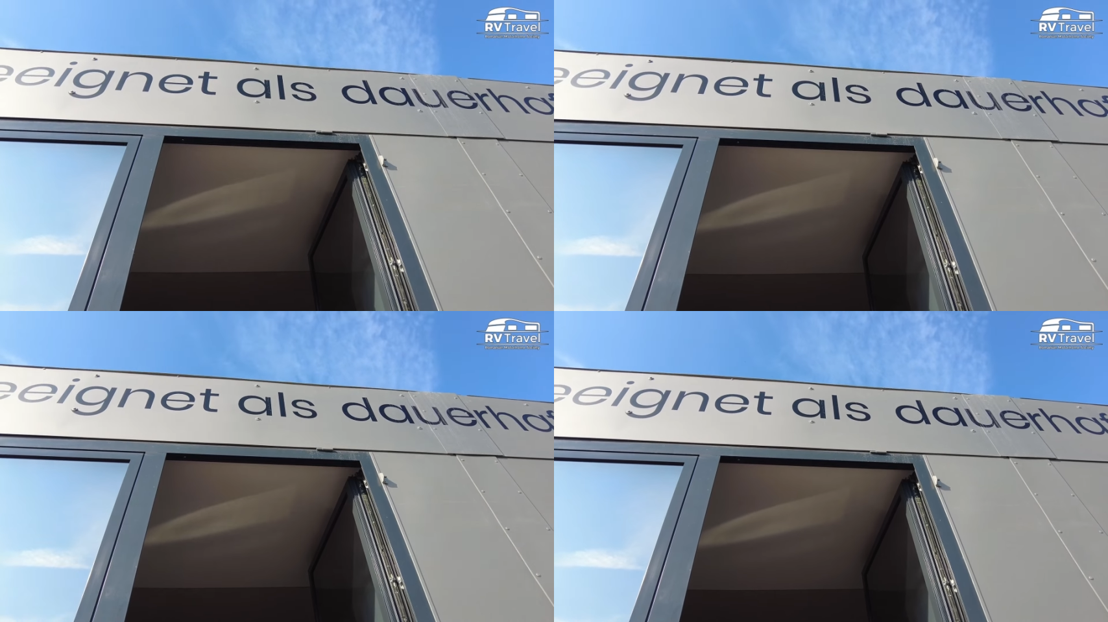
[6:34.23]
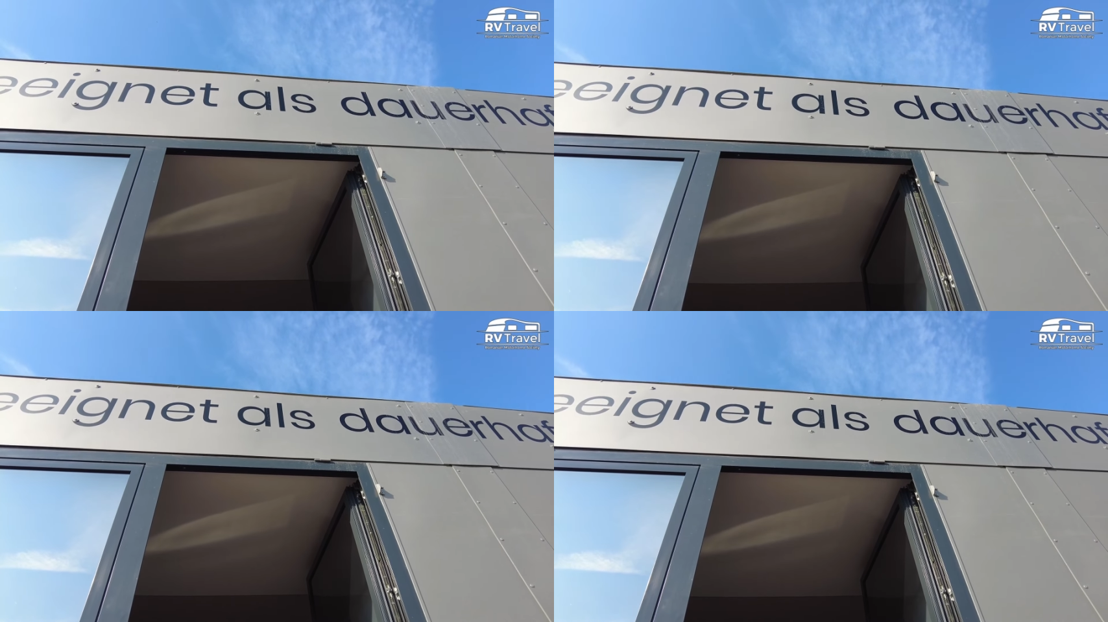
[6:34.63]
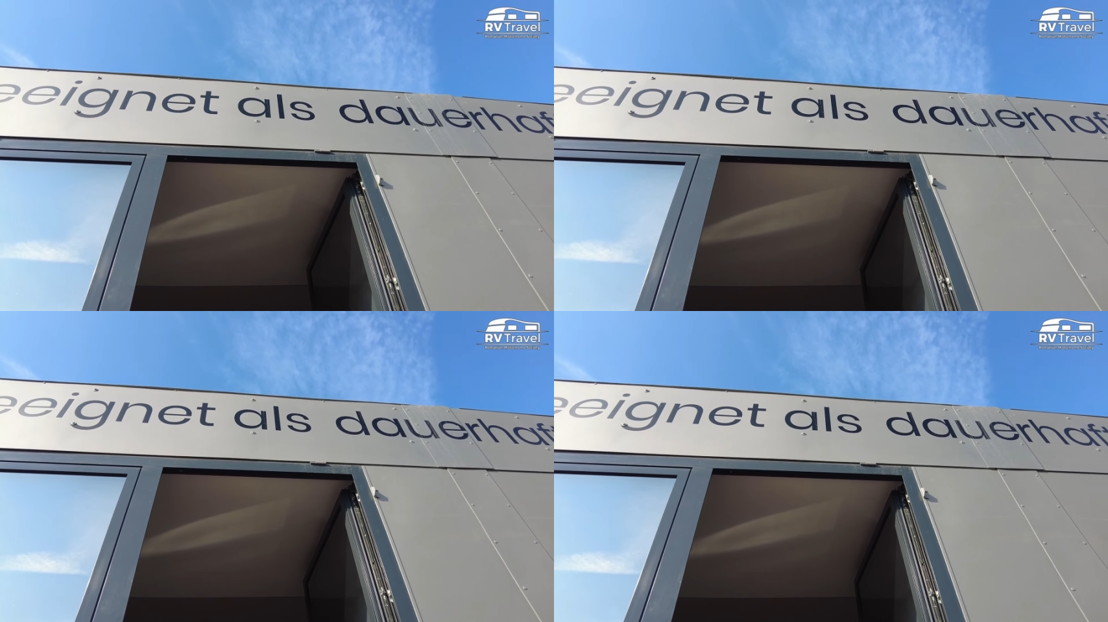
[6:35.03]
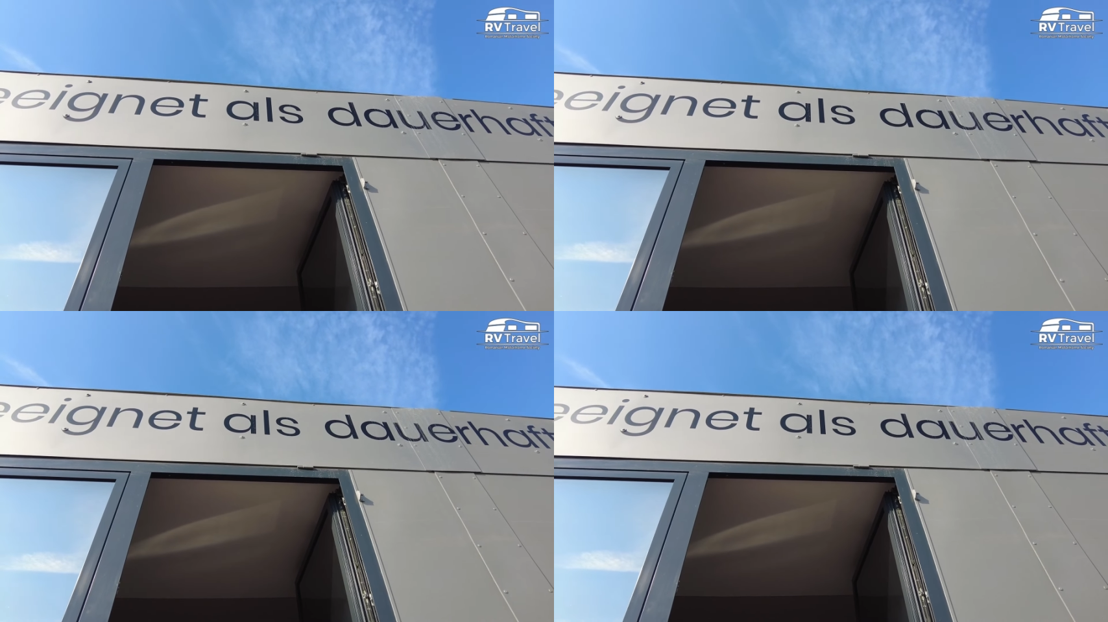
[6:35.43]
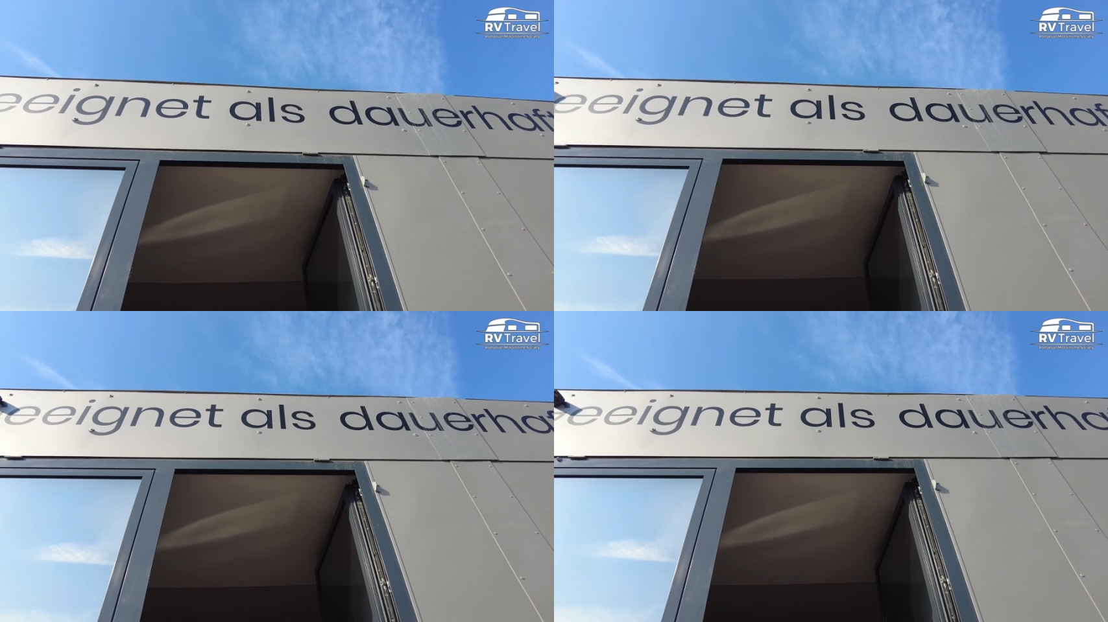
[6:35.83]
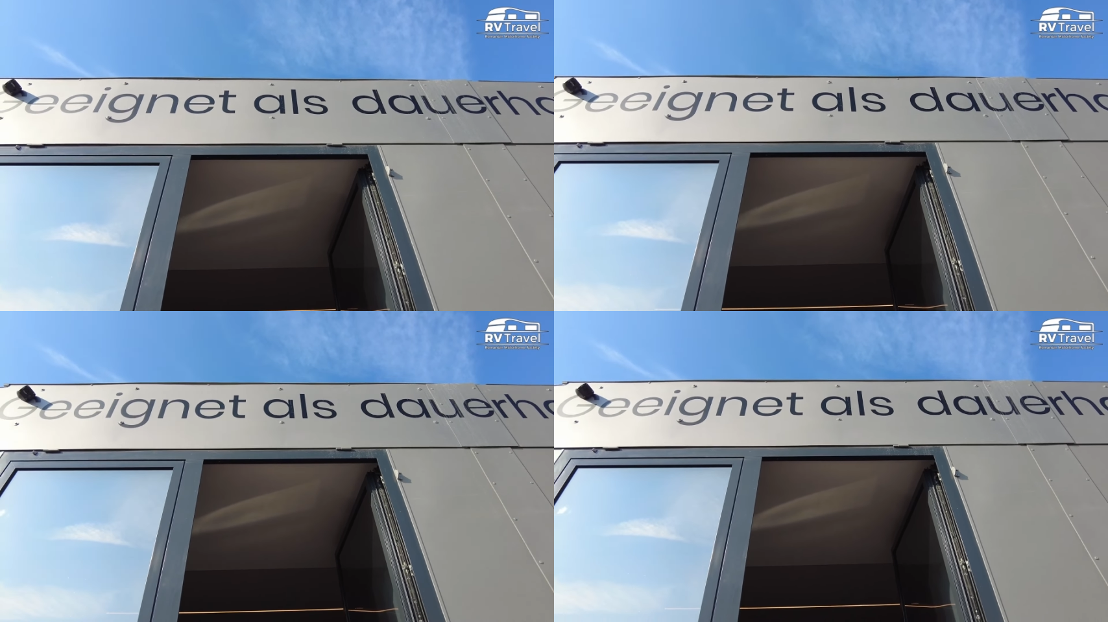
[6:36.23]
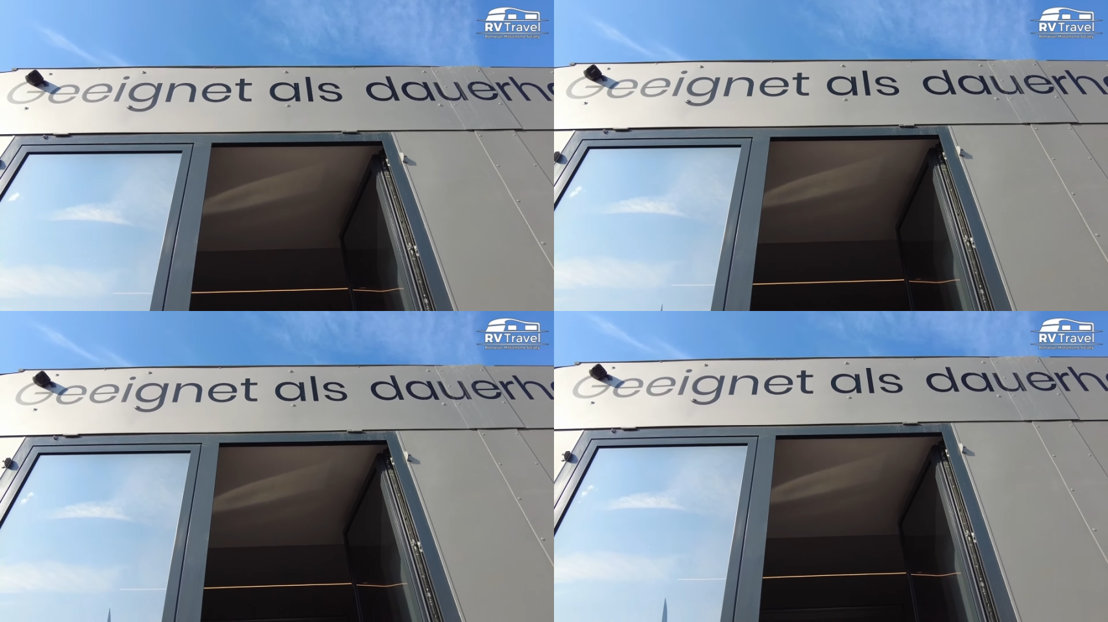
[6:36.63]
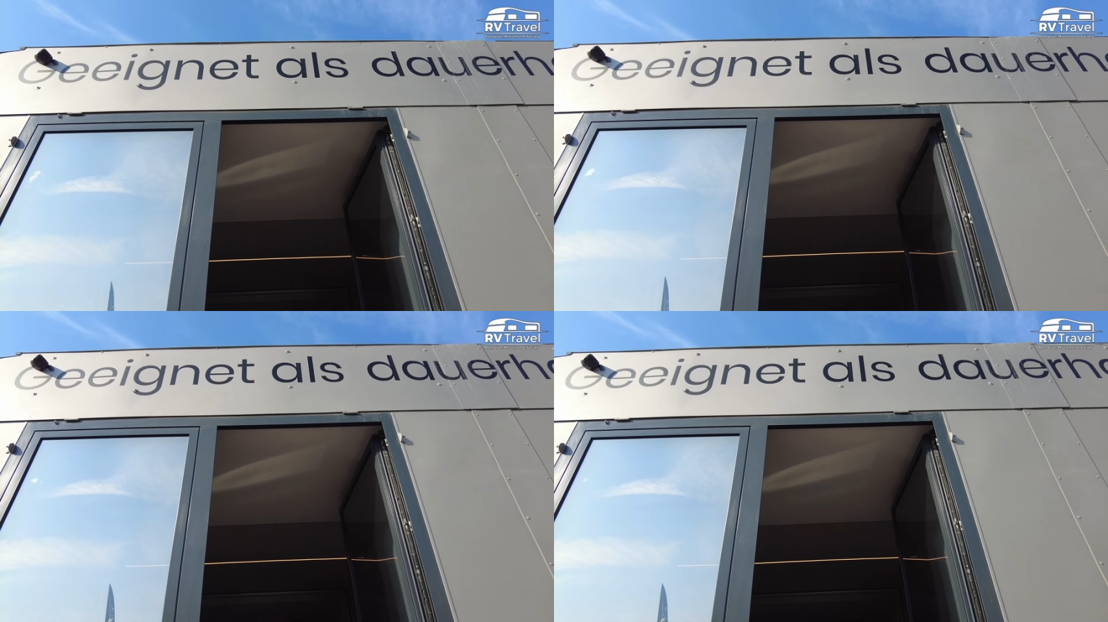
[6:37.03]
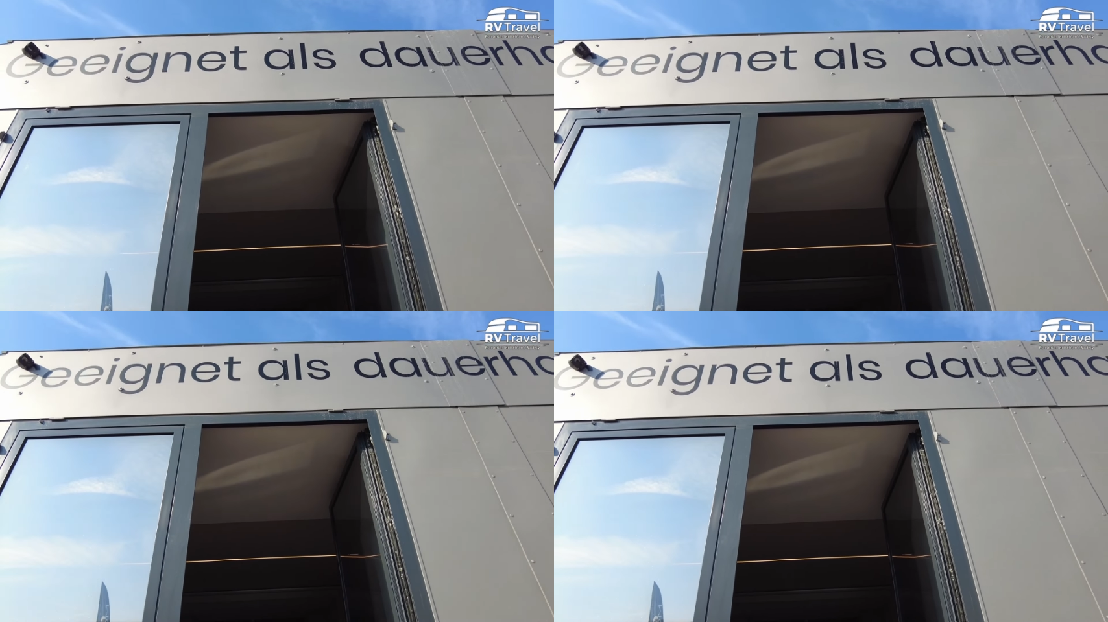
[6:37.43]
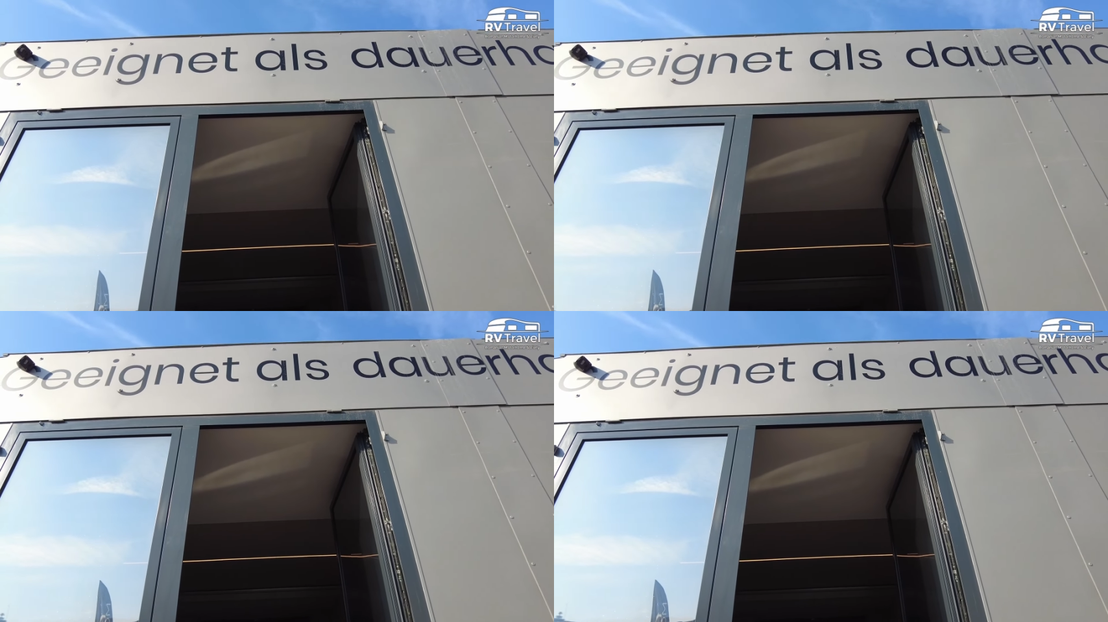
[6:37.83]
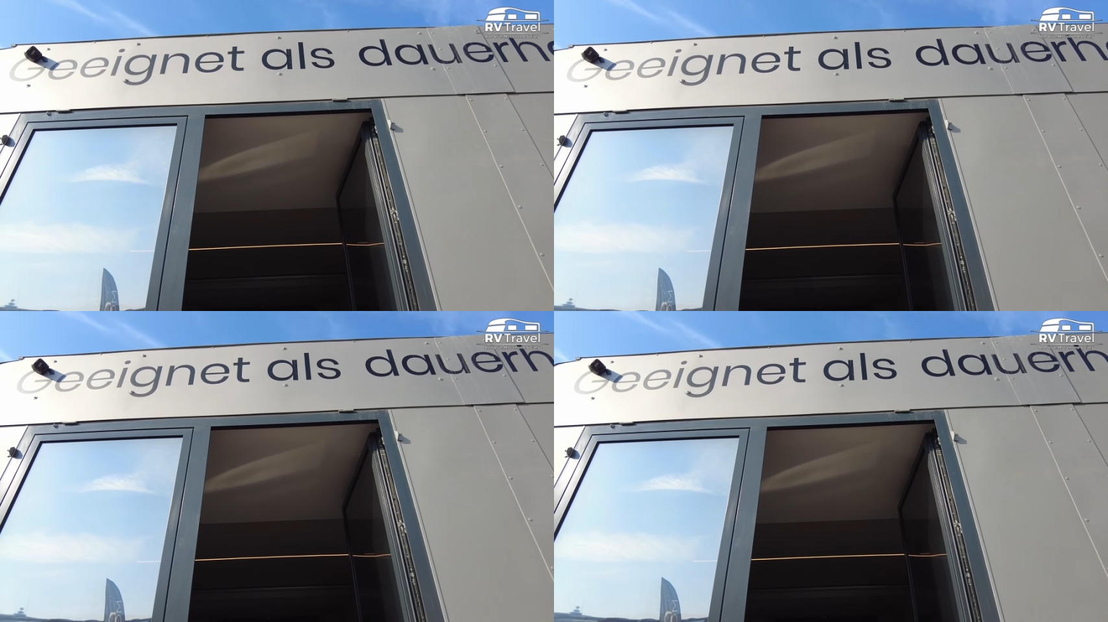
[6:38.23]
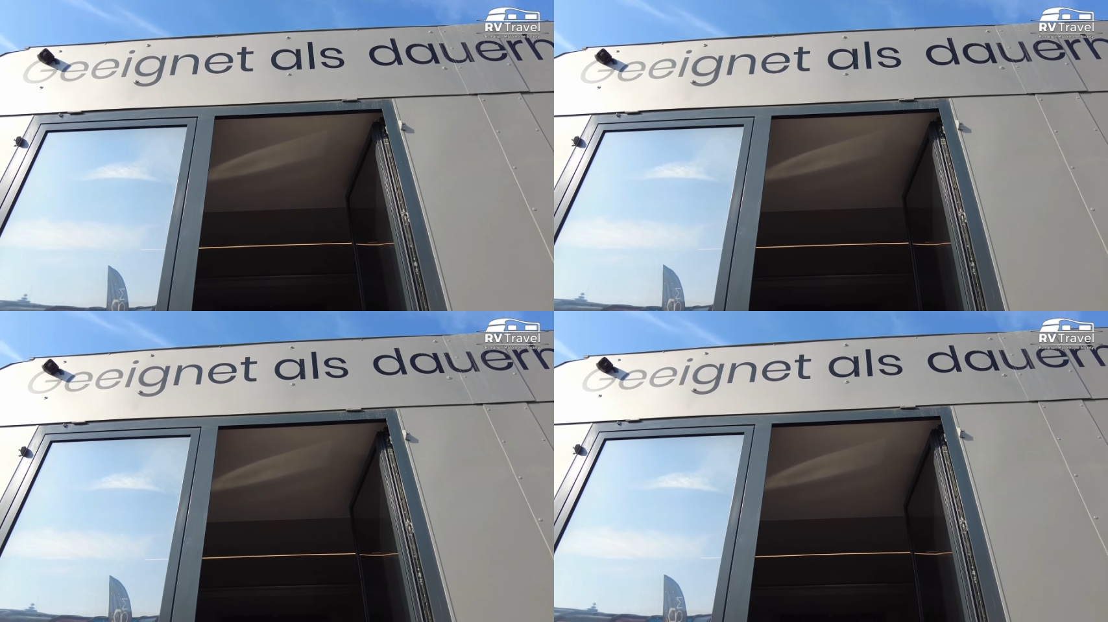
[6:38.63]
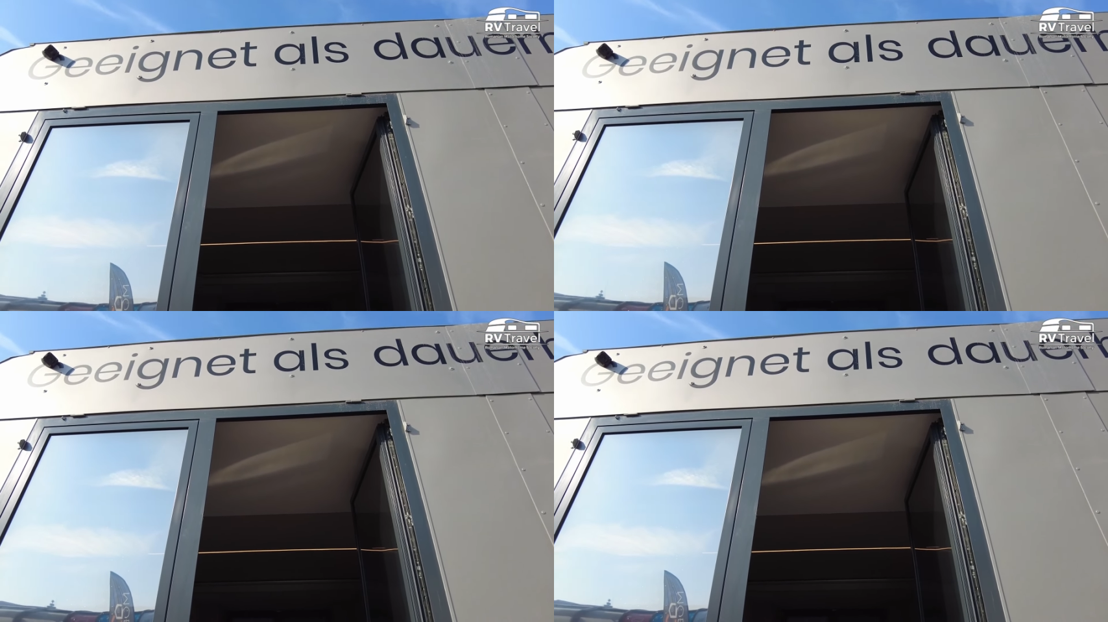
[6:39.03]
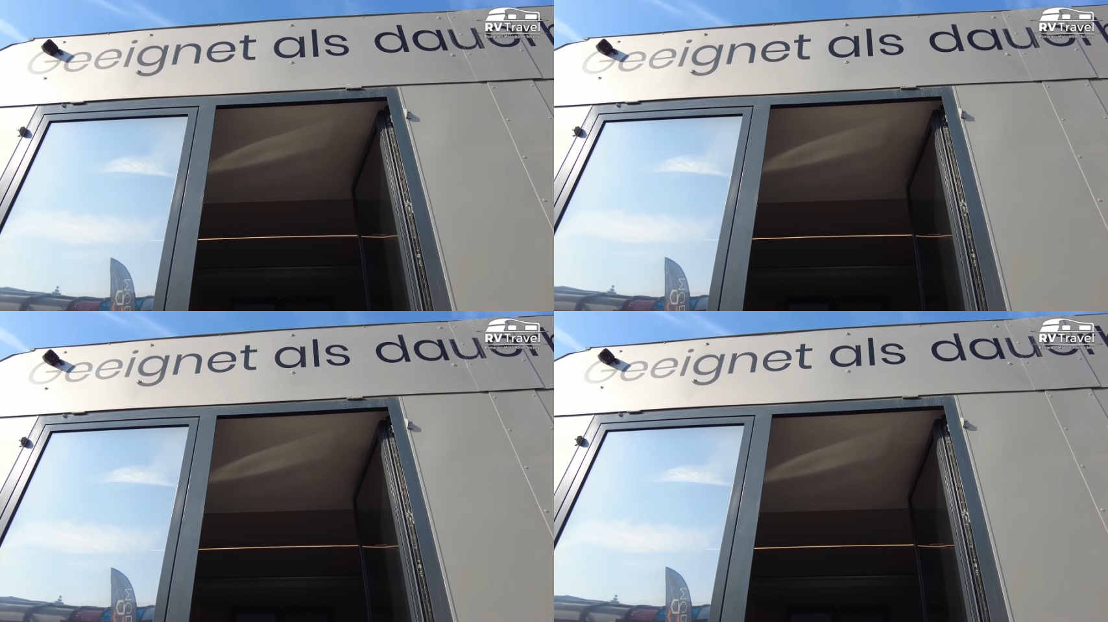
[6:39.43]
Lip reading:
No face is visible, so there are no lips to read.